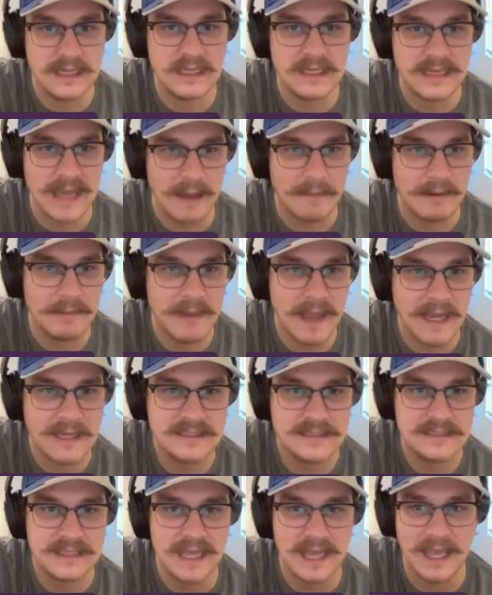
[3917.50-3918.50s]

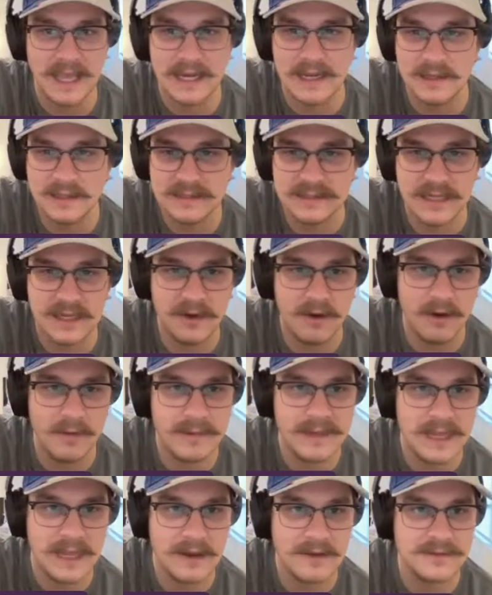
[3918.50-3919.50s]
Diamondbacks, and it looks like
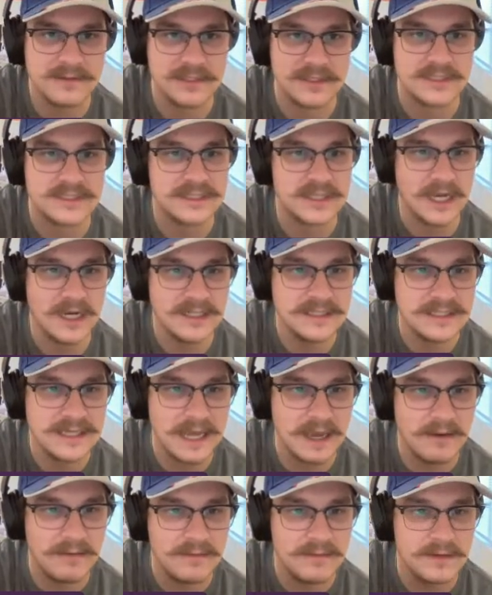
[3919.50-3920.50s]
Corbin Carroll just sucks
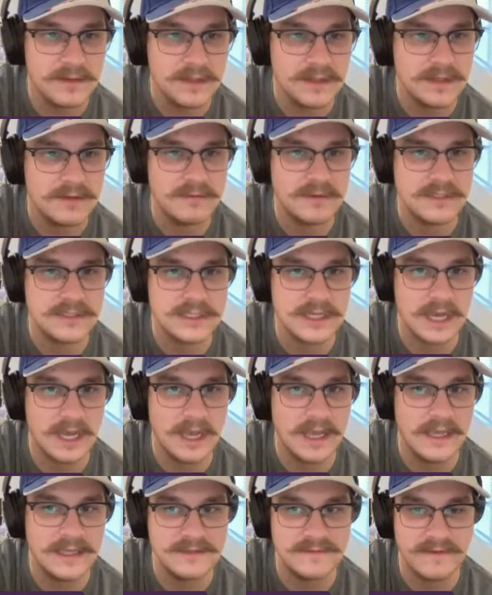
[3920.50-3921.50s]
now, which
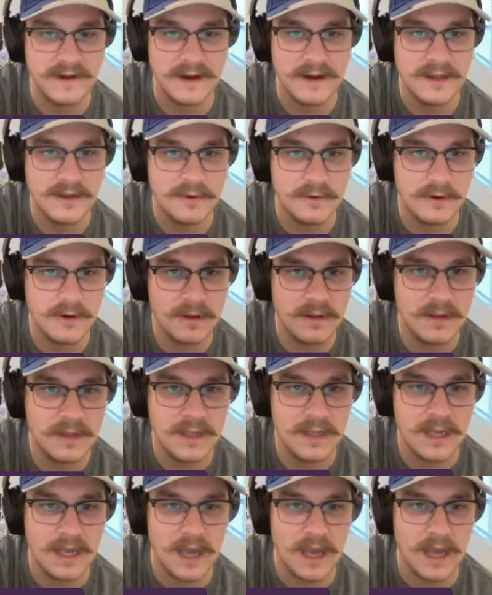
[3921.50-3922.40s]
is very cool.